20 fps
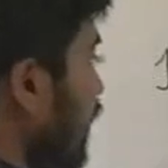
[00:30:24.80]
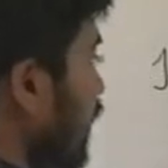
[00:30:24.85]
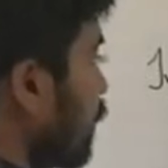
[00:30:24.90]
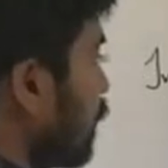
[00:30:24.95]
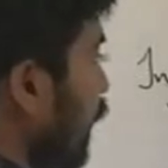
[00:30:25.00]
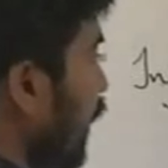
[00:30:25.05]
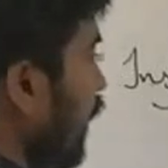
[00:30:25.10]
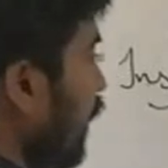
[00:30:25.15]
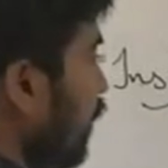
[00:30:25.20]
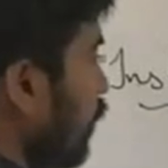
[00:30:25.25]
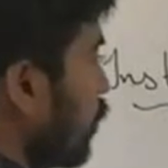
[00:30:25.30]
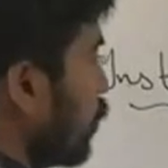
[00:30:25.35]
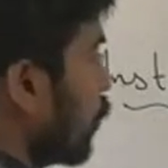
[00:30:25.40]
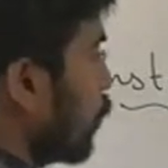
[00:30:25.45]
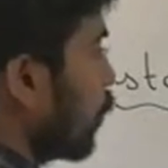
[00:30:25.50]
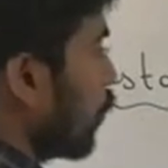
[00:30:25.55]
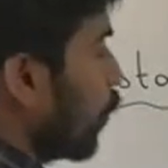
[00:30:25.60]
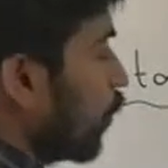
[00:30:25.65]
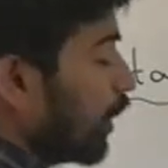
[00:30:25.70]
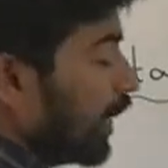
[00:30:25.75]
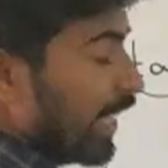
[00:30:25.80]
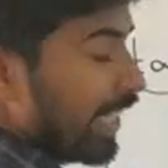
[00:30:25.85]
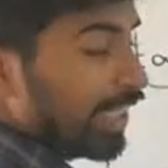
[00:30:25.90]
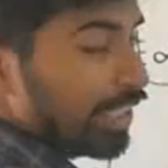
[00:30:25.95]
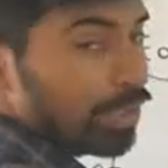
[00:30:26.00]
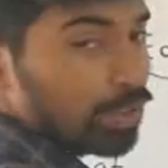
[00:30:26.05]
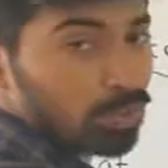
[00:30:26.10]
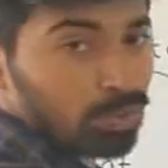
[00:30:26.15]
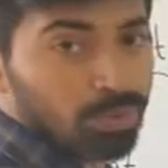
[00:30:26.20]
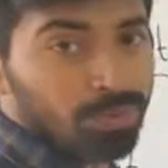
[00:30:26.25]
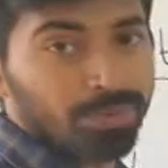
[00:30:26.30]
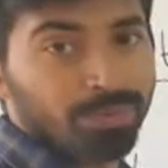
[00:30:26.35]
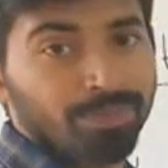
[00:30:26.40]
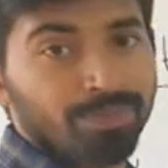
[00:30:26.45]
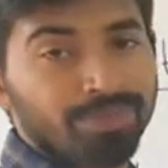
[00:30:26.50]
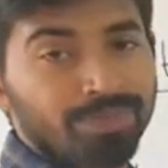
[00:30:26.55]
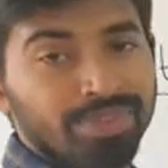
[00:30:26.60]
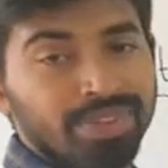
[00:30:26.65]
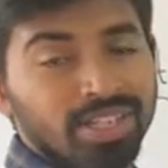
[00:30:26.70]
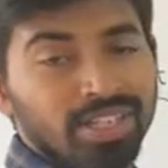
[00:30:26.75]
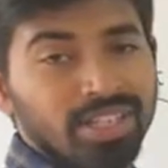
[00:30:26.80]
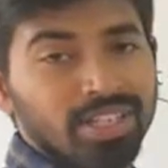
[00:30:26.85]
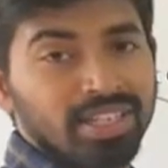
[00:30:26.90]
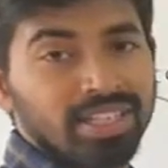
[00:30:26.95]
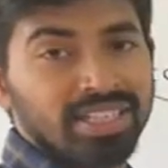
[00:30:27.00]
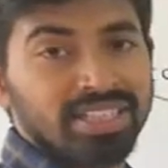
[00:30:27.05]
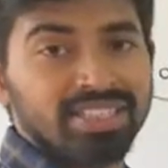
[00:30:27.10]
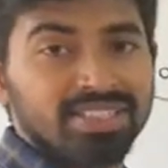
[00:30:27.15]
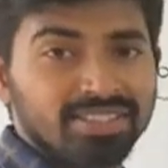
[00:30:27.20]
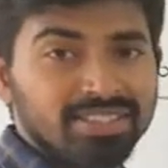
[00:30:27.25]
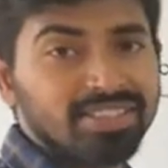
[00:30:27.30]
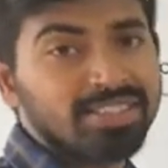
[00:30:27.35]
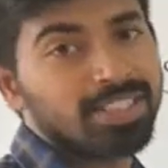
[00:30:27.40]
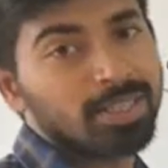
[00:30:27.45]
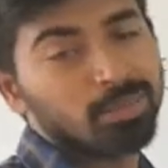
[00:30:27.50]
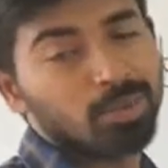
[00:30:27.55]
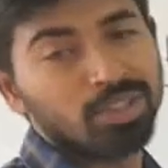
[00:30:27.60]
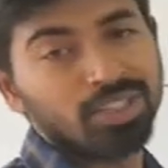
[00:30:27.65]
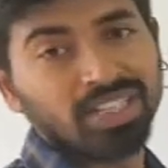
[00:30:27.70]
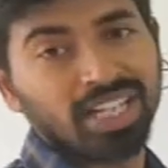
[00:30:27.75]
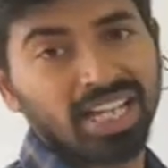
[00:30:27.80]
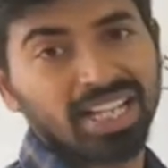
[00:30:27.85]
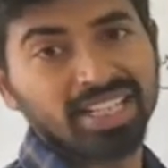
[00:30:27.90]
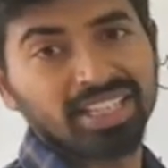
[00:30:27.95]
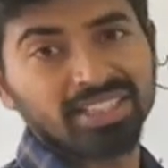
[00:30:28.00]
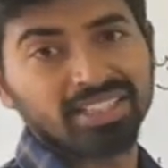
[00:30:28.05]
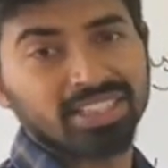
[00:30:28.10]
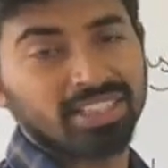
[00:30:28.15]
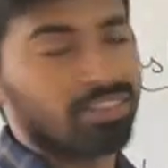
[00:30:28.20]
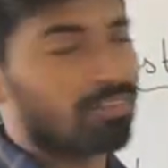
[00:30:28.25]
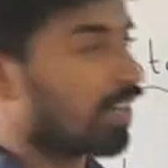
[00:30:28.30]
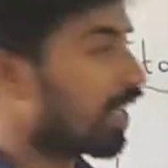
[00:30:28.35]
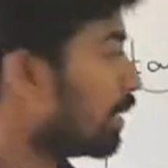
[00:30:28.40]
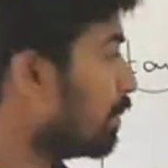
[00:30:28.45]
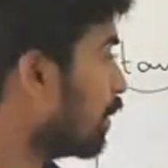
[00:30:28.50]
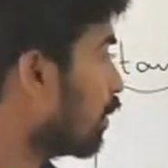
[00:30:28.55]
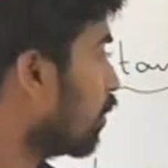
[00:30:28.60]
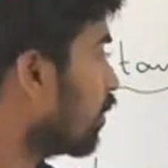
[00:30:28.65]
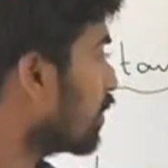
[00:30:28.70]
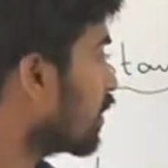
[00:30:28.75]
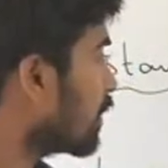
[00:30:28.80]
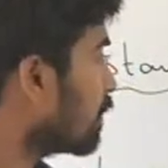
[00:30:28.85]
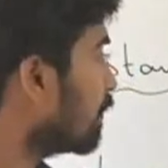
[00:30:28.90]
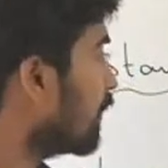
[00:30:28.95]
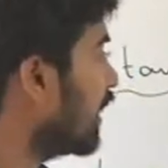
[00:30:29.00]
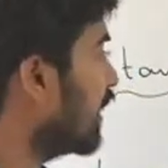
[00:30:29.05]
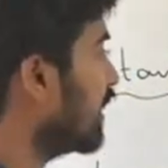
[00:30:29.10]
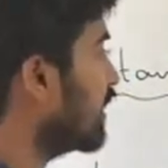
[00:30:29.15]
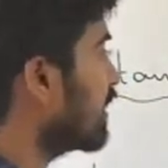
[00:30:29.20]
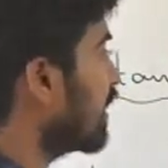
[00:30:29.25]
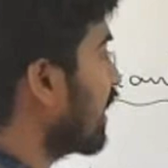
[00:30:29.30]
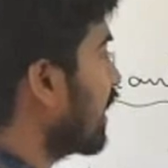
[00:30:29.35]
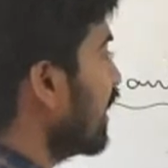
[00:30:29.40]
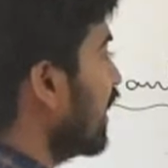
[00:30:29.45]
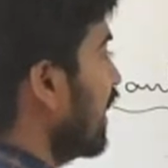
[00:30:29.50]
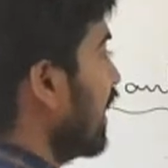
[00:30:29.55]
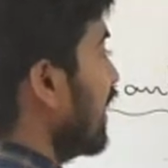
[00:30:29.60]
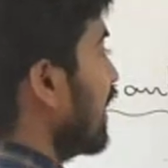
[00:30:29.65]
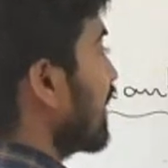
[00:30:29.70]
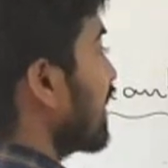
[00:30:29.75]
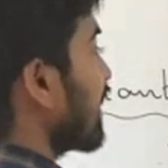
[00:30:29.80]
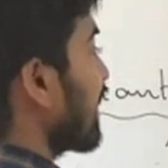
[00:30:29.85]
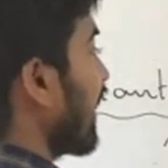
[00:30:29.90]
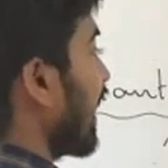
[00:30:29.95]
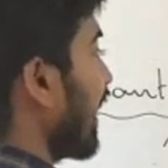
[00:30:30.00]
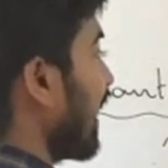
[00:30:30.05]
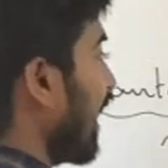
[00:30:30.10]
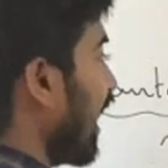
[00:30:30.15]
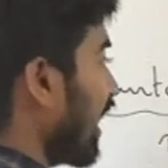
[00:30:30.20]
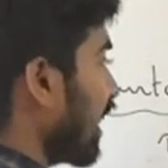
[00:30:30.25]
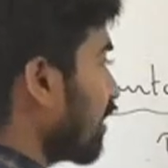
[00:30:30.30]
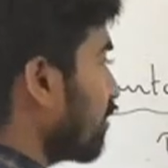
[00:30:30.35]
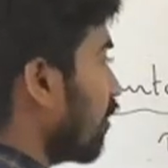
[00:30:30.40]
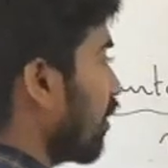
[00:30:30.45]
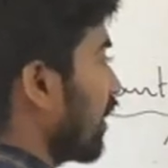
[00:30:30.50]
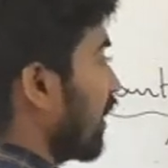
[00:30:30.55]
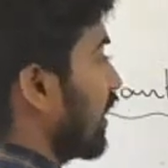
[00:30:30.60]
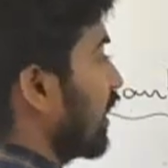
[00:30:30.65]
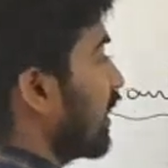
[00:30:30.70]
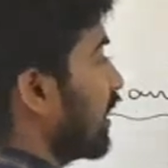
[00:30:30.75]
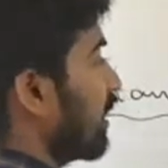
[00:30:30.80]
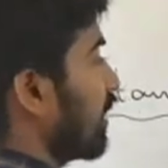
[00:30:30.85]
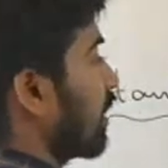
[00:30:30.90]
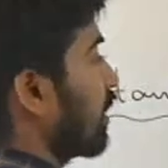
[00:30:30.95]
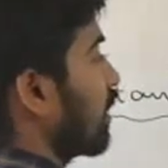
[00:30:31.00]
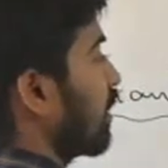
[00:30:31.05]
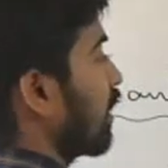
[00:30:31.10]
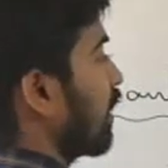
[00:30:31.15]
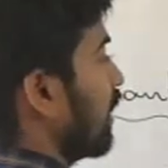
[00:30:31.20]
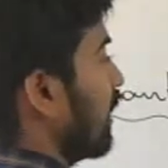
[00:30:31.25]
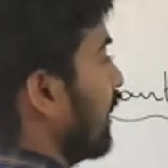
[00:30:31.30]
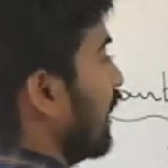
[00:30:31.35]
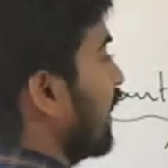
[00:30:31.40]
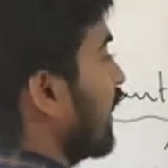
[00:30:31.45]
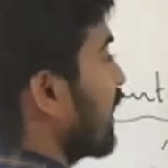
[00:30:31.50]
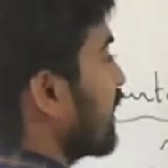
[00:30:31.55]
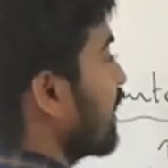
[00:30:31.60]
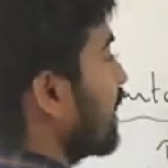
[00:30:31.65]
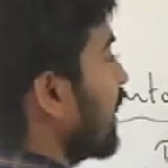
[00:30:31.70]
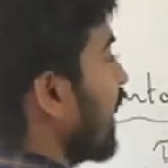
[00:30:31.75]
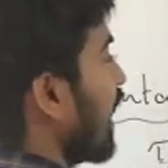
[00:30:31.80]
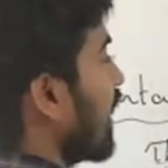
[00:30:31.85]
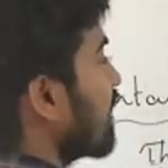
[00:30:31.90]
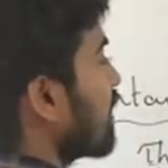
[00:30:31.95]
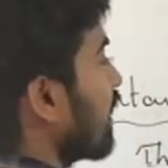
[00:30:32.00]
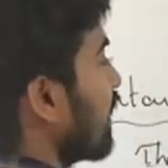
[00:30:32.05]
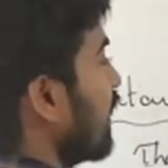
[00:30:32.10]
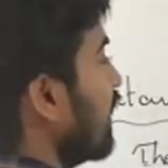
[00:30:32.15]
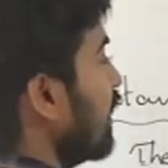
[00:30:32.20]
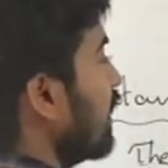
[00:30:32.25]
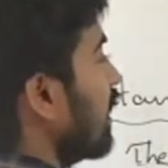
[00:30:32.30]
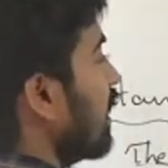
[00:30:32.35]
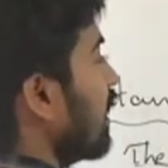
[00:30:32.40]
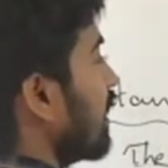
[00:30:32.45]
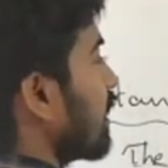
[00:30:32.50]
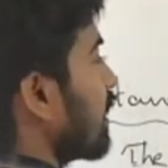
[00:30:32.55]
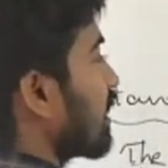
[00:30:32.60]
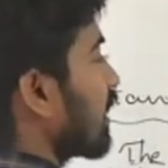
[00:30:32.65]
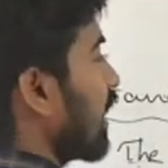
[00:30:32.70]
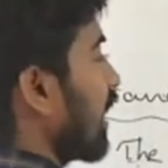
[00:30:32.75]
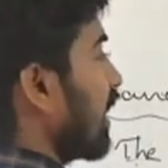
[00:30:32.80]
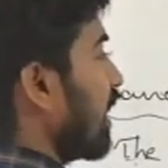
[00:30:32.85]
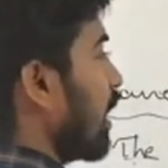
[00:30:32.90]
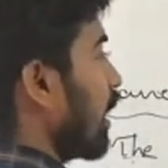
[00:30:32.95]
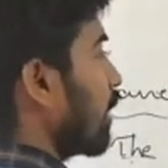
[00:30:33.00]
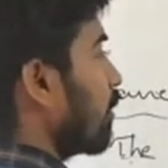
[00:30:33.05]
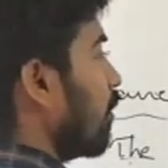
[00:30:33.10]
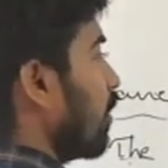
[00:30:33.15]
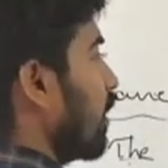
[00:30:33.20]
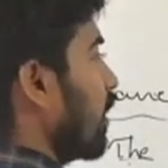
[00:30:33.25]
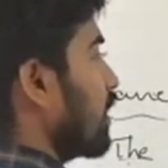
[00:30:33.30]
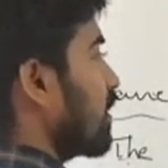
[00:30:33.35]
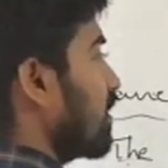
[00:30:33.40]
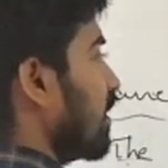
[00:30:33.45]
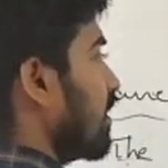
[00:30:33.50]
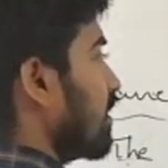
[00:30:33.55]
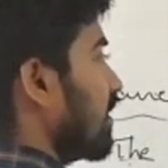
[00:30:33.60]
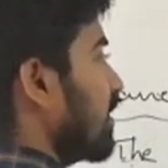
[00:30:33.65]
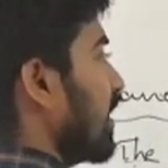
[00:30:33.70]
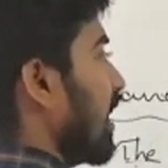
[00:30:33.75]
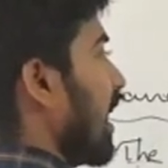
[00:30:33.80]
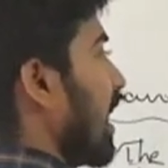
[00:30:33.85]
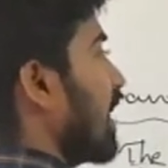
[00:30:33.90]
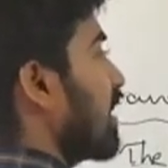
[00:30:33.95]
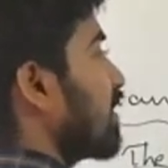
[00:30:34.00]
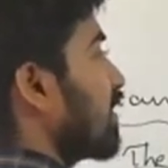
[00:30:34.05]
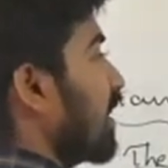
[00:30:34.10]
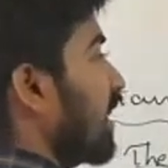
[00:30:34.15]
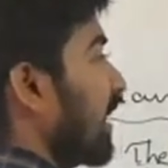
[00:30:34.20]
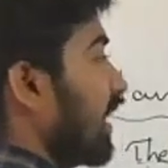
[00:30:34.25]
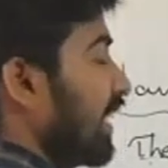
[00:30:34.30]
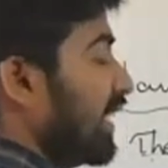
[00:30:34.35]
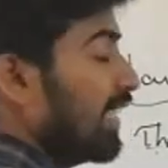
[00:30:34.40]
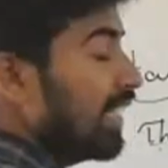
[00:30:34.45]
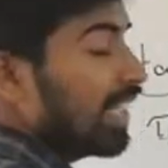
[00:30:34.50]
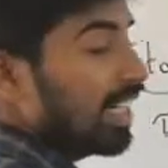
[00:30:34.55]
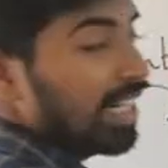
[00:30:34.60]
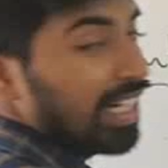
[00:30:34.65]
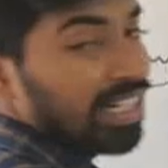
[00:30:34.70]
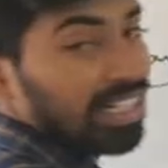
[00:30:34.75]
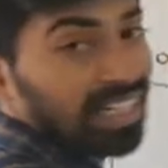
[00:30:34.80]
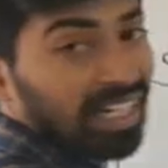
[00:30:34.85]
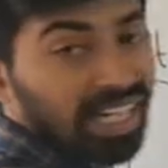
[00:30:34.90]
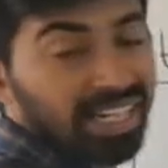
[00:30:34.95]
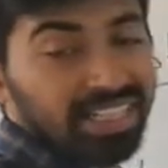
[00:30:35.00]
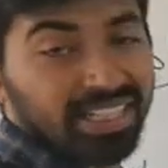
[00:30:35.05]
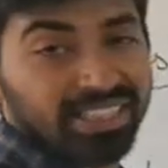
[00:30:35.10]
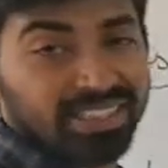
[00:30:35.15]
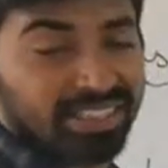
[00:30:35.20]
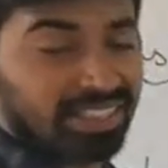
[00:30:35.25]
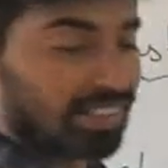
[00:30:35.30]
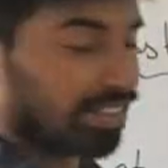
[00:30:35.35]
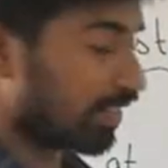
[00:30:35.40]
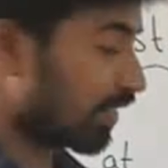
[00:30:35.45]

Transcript: speed, you no need to discuss about the direction. Why? Because speed is a scalar quantity. It doesn't has any scalar quantities, doesn't has any direction.